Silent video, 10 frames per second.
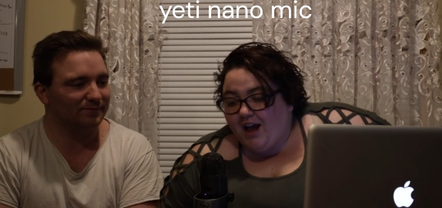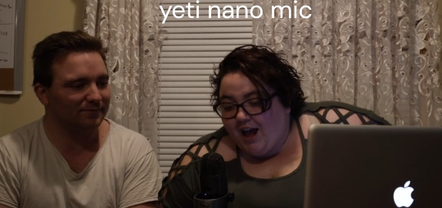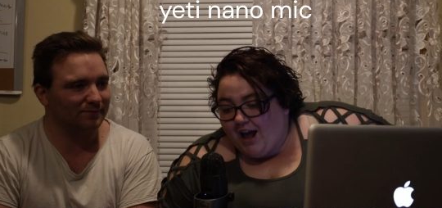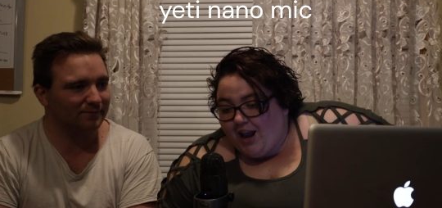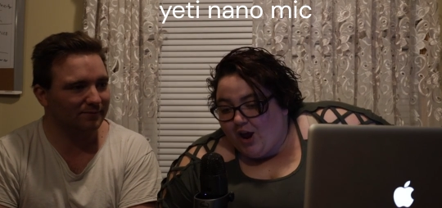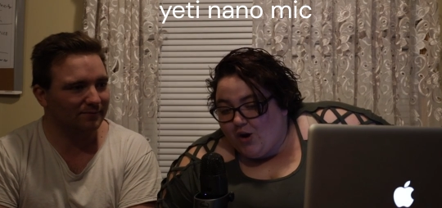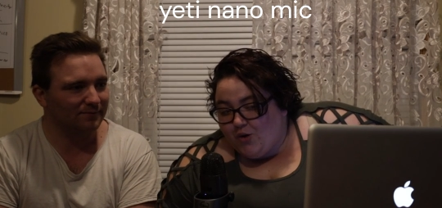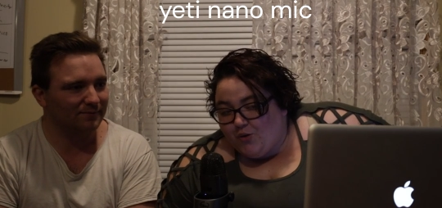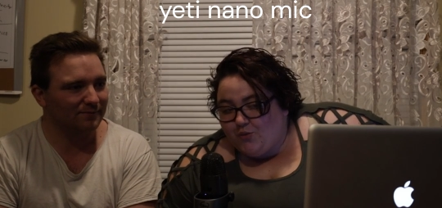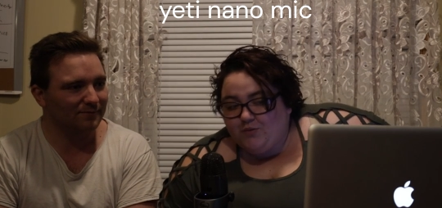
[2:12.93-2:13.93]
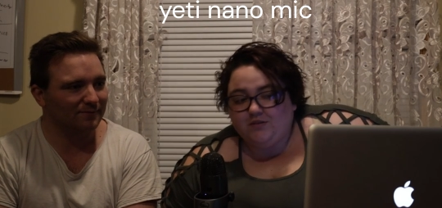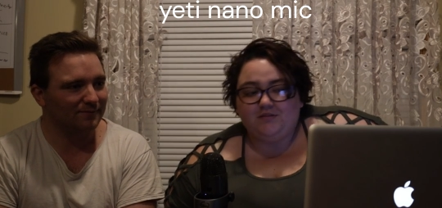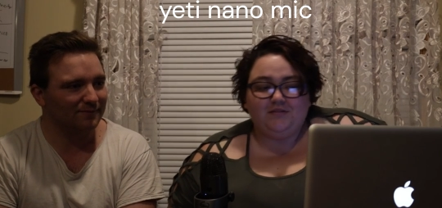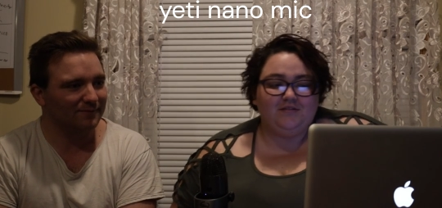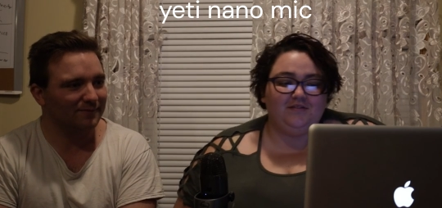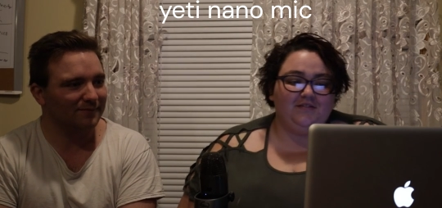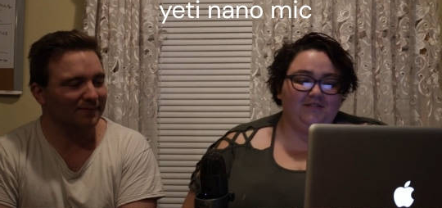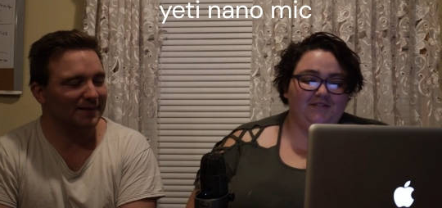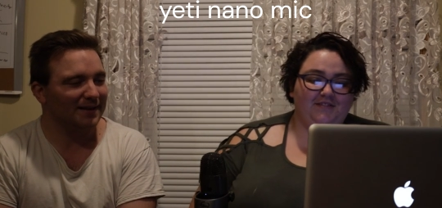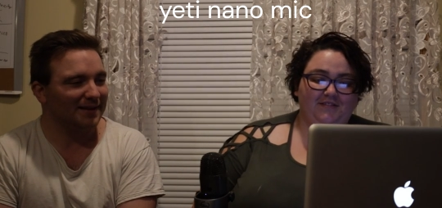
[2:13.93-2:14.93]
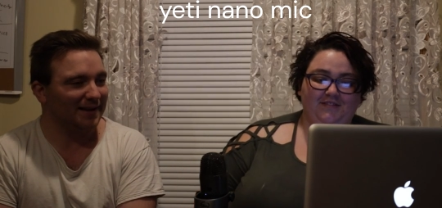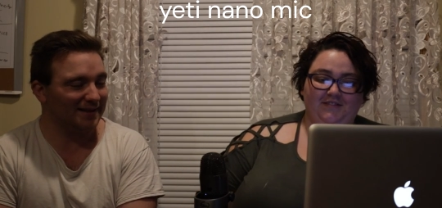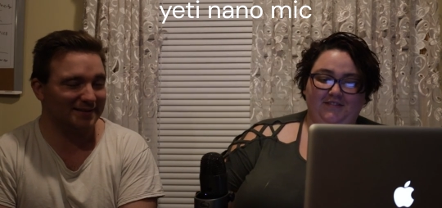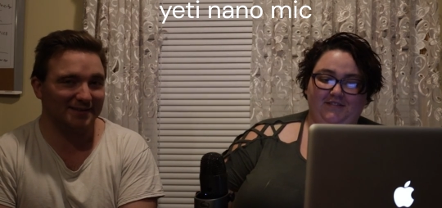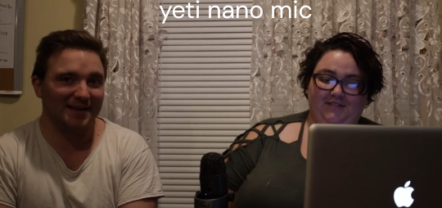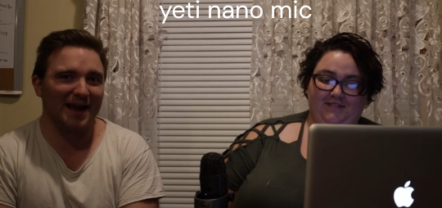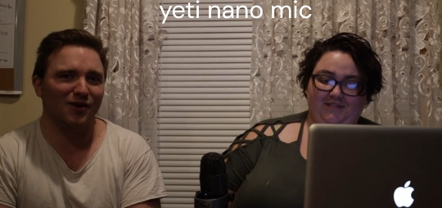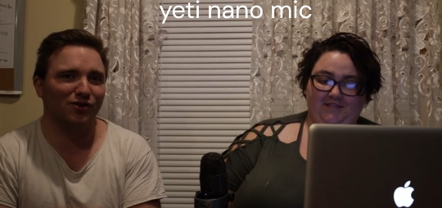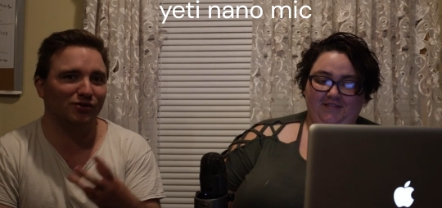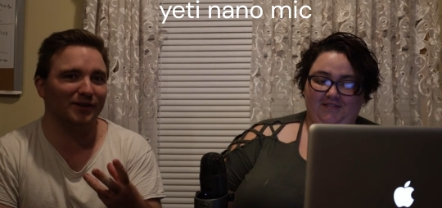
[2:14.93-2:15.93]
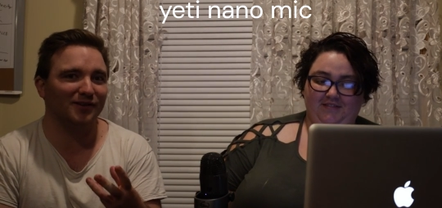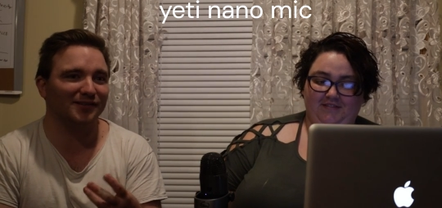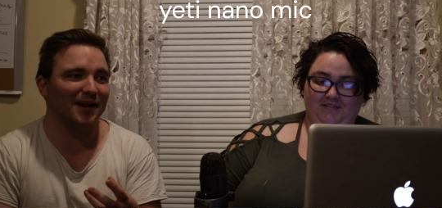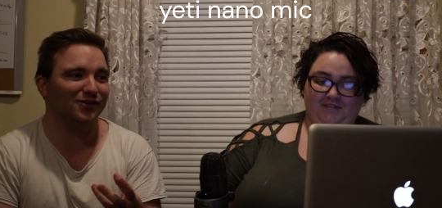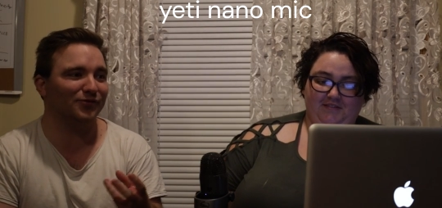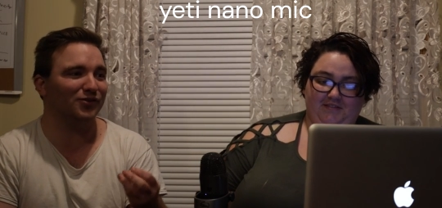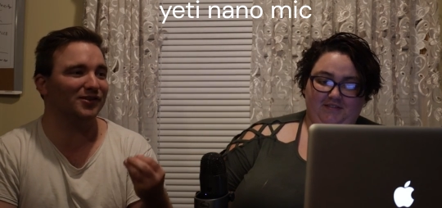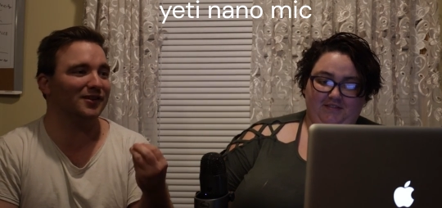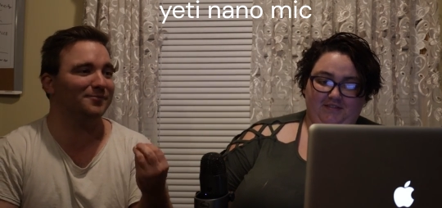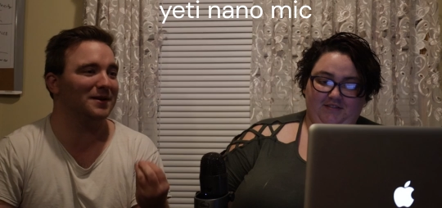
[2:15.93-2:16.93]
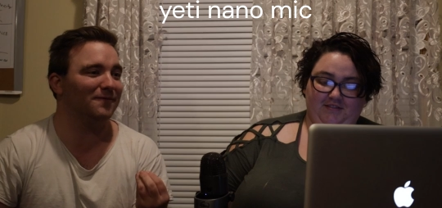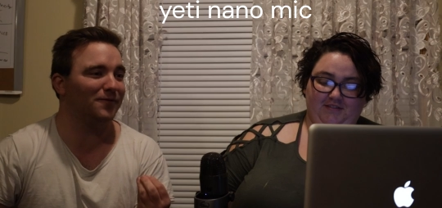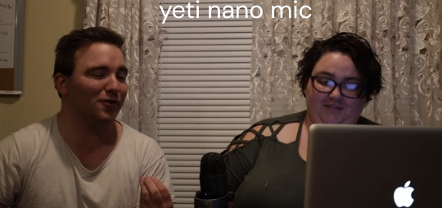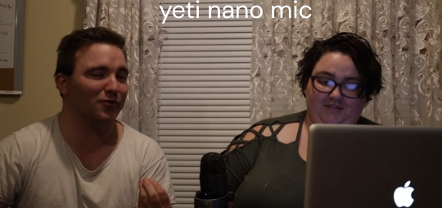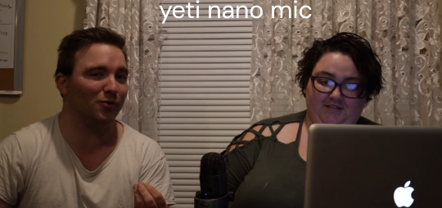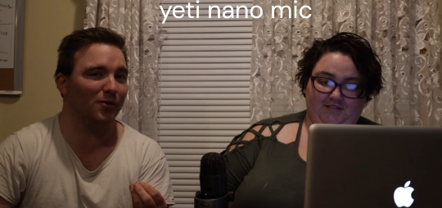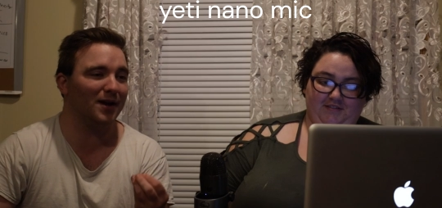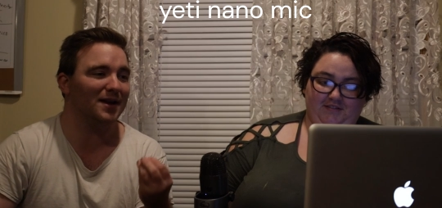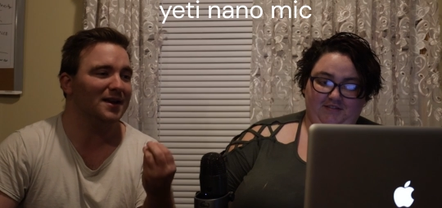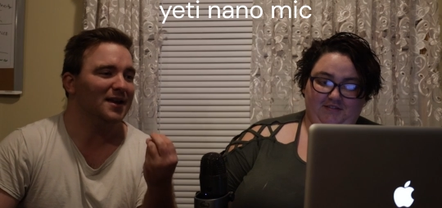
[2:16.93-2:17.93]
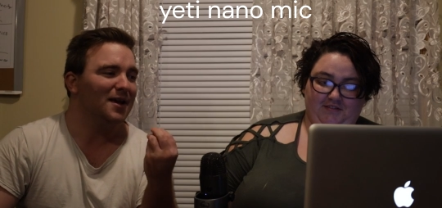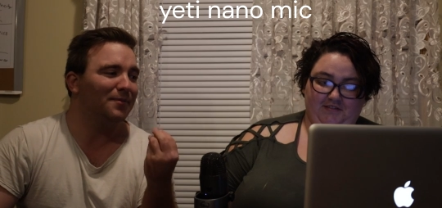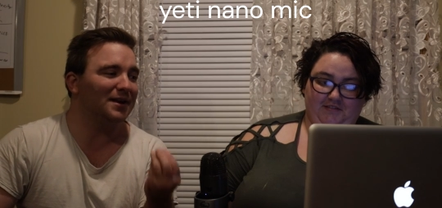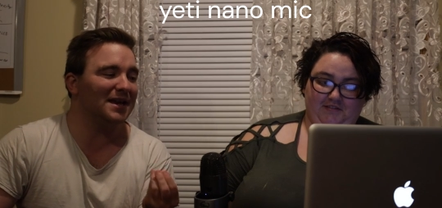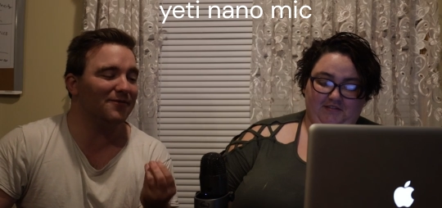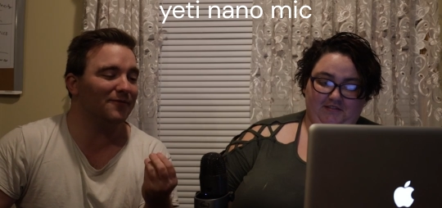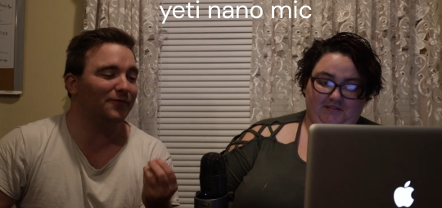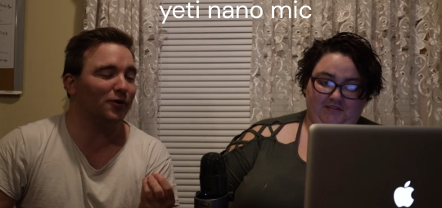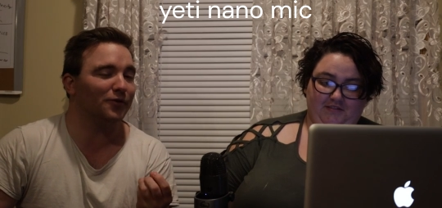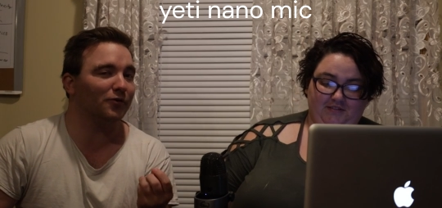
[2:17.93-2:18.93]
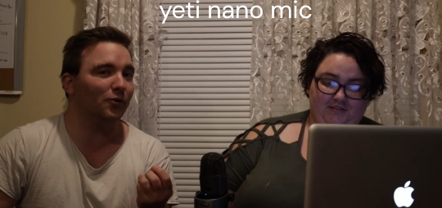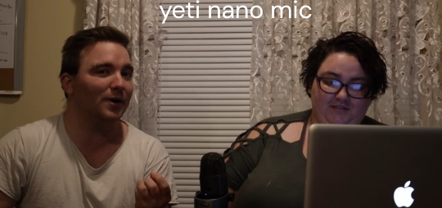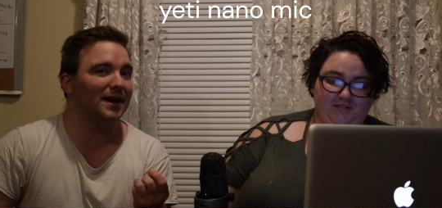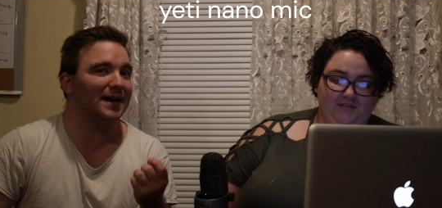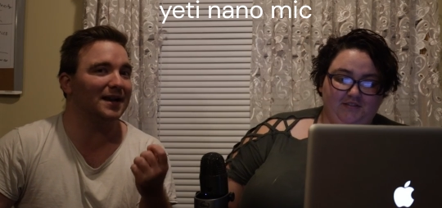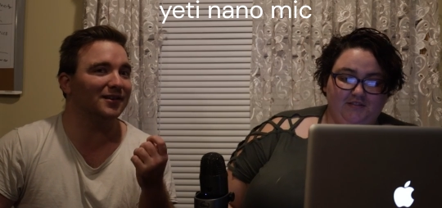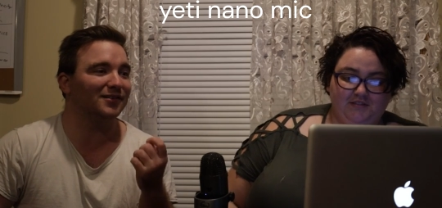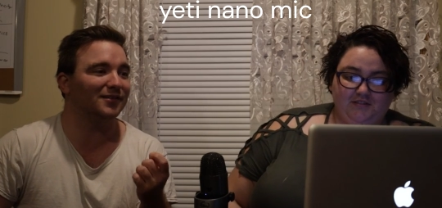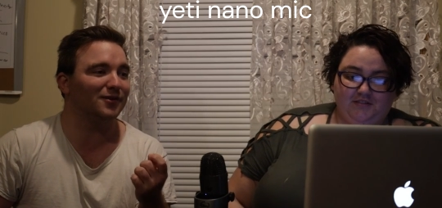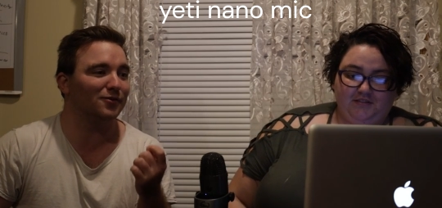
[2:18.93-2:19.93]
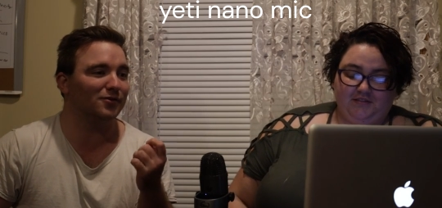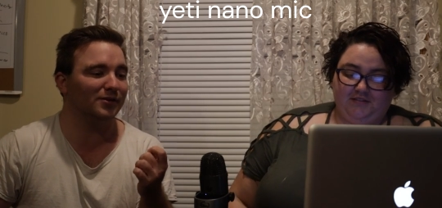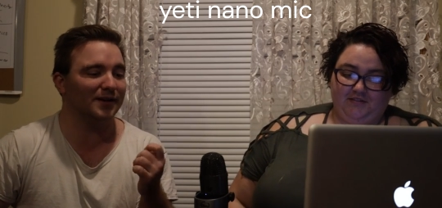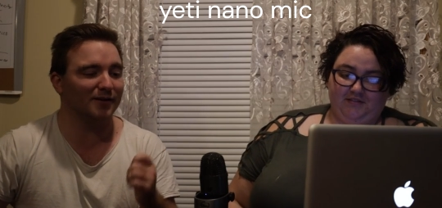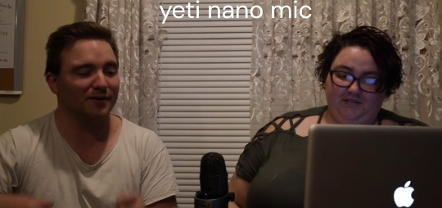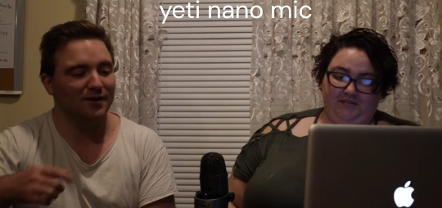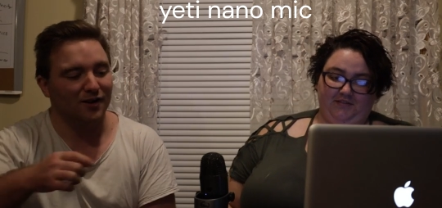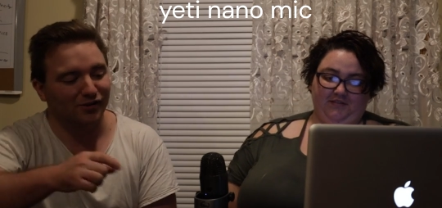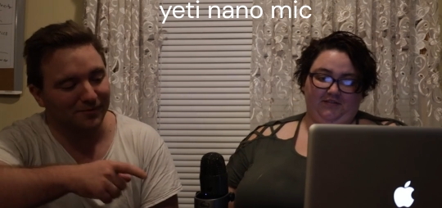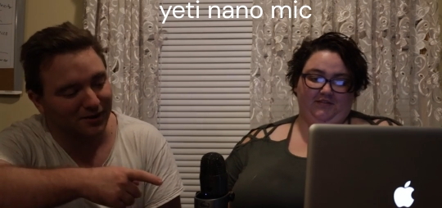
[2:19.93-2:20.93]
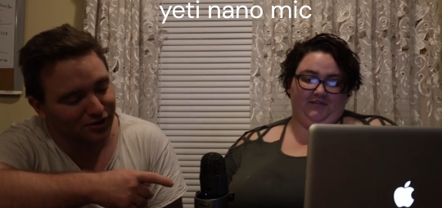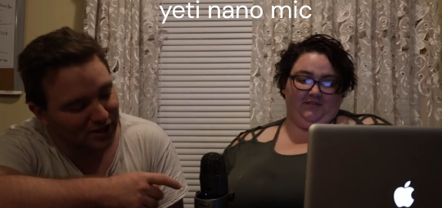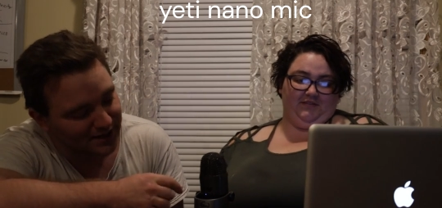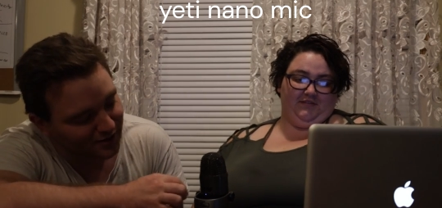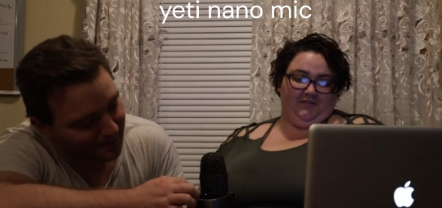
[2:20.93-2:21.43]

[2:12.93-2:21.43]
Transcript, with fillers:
Speaker 1: Hello. And see how clear it sounds versus us being farther away. But even farther away, it is still clear. So I'm going to change the